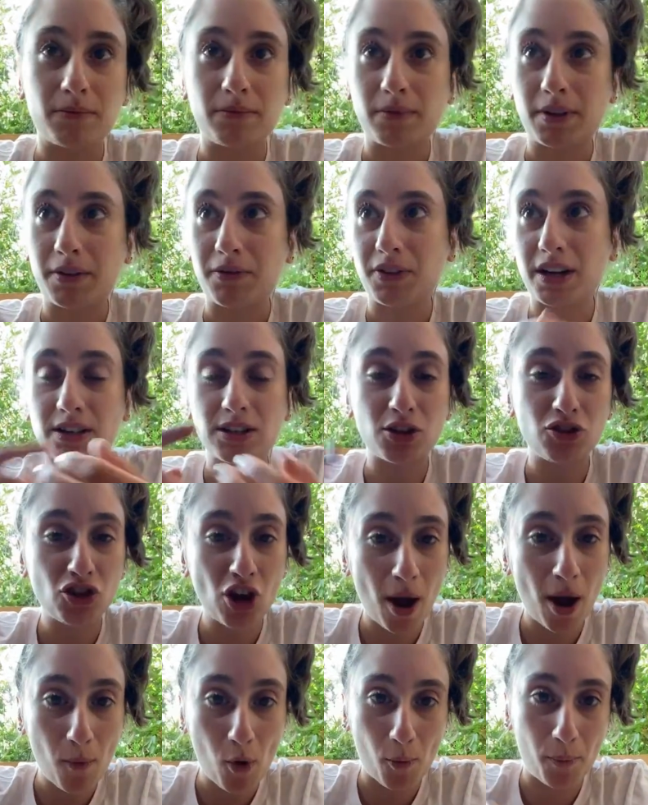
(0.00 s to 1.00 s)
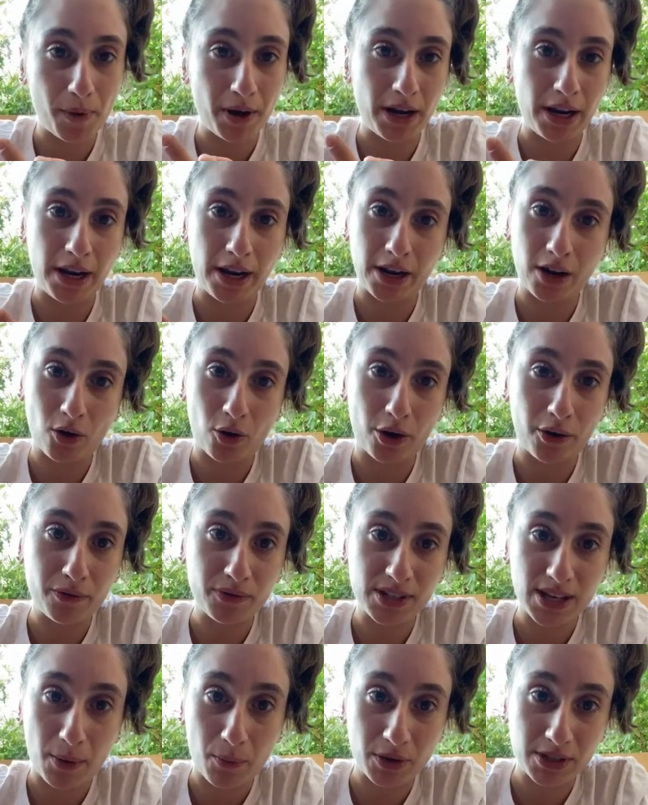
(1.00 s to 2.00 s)
if there's a job opening or
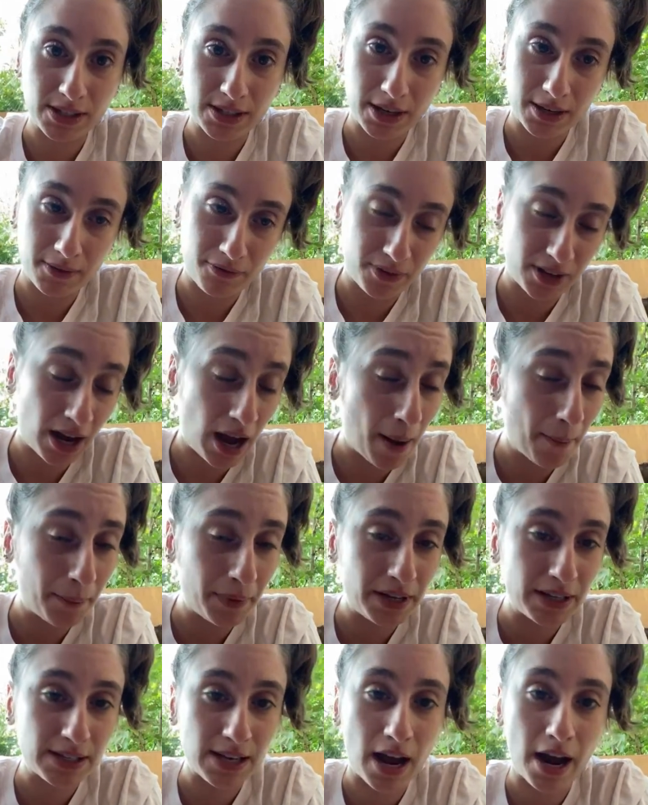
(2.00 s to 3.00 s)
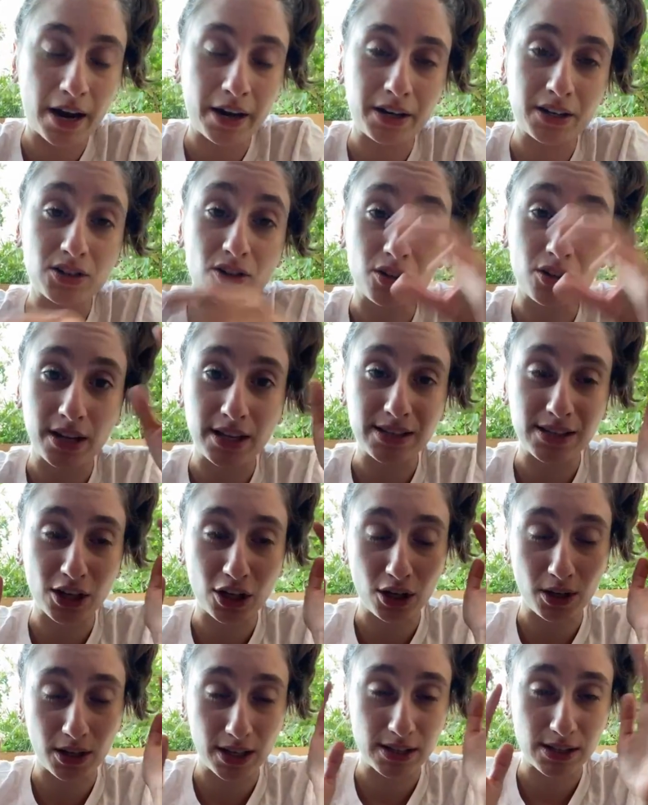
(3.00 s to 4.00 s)
if the company's hiring. So
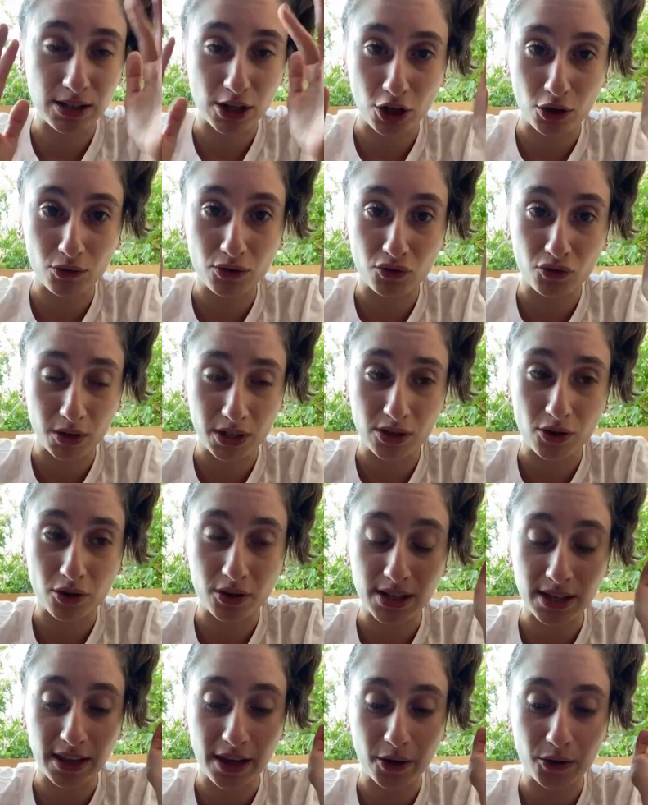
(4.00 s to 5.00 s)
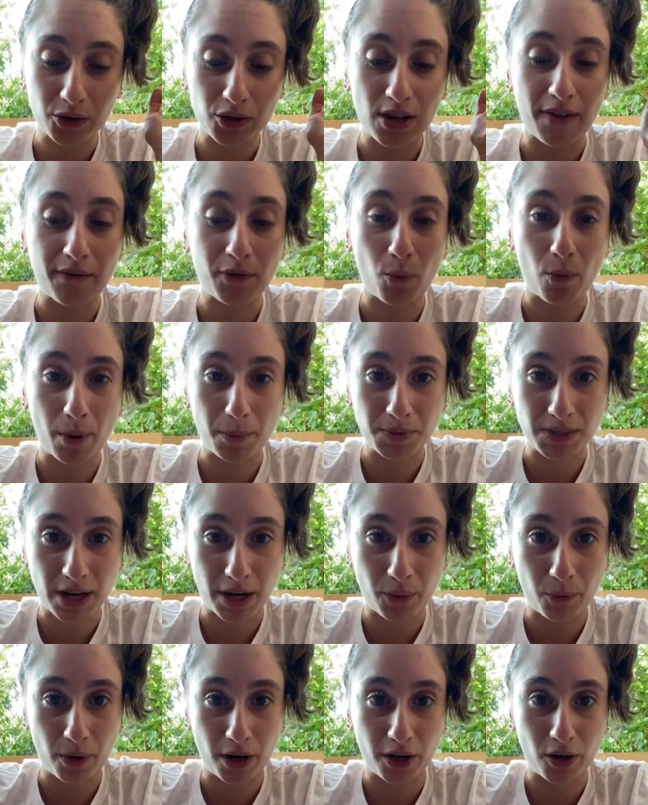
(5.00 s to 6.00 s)
it's a huge resource, and they also have a
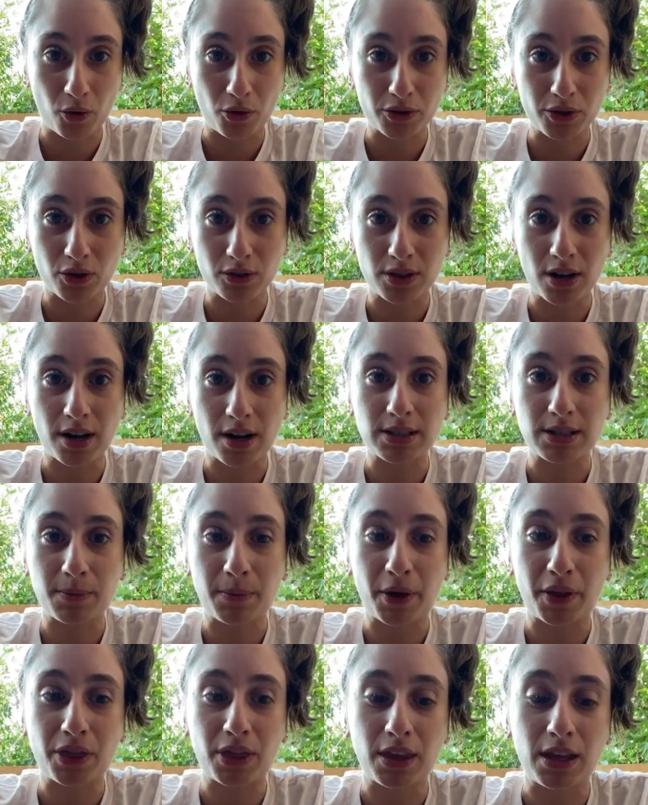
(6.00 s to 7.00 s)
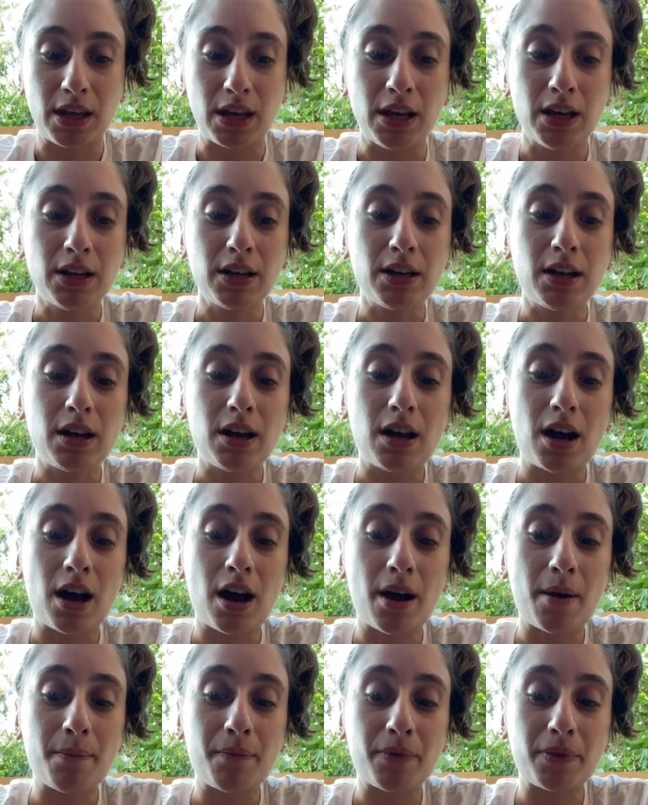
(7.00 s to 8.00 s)
website where it also talks about the
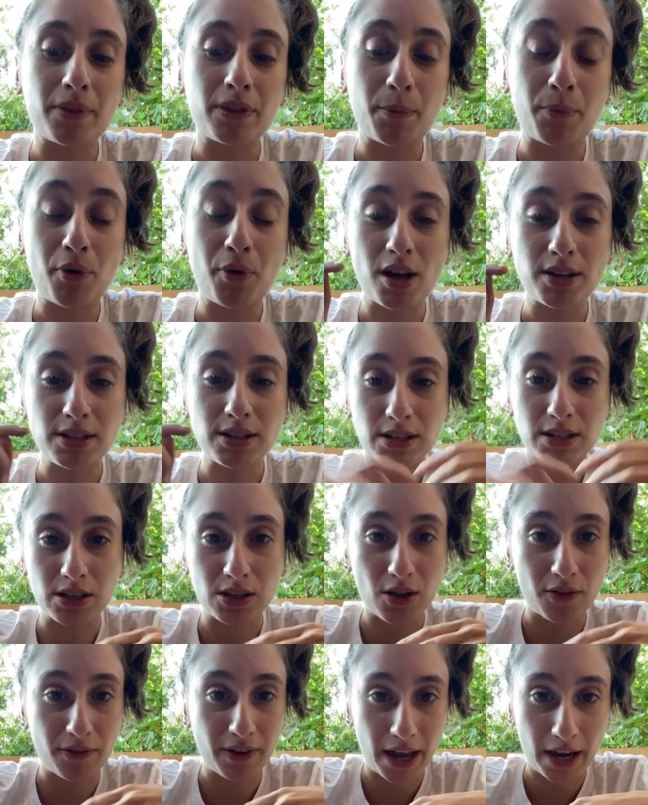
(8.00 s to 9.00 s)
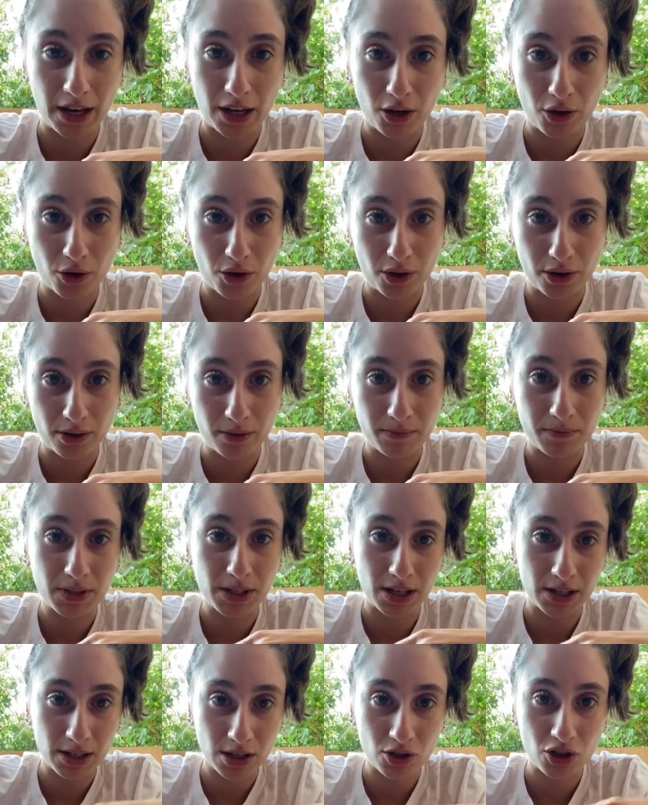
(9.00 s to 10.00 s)
the processes of getting your
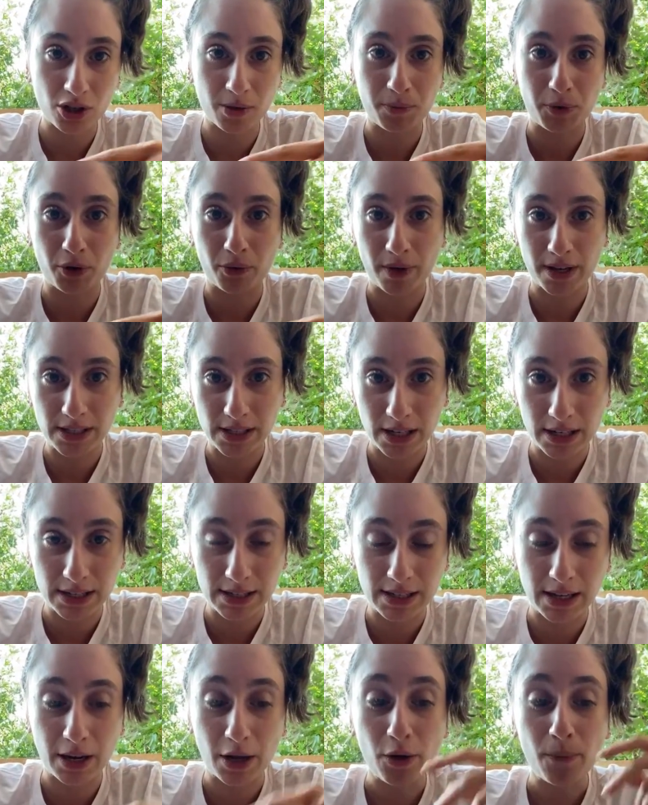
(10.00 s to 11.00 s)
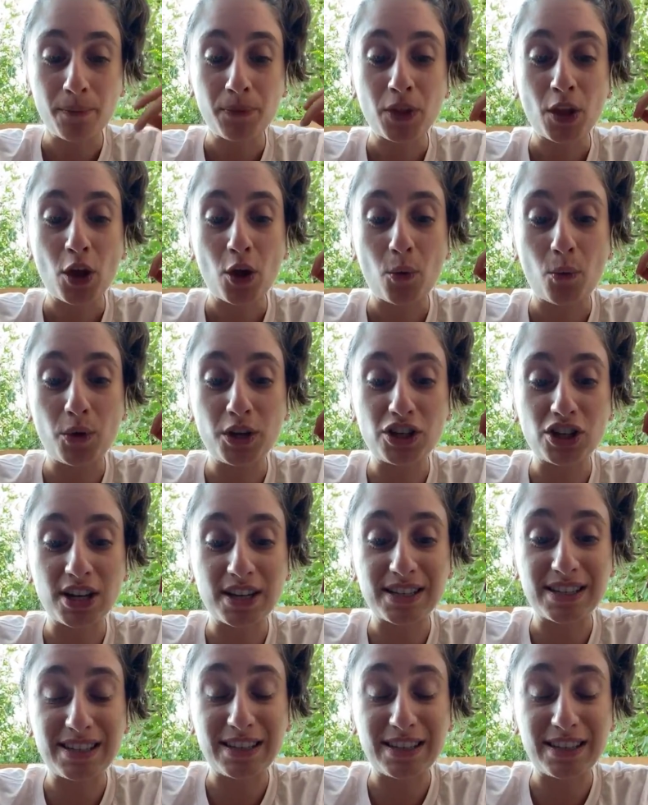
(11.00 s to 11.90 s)
citizenship, your residency, which is